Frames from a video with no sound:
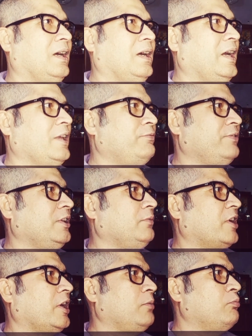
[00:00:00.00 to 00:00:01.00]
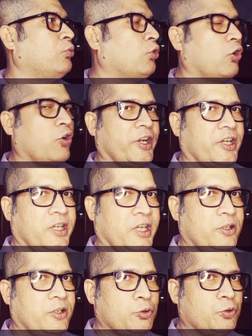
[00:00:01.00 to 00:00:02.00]
I feel very bored
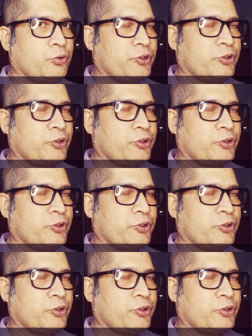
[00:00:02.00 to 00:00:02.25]
indeed to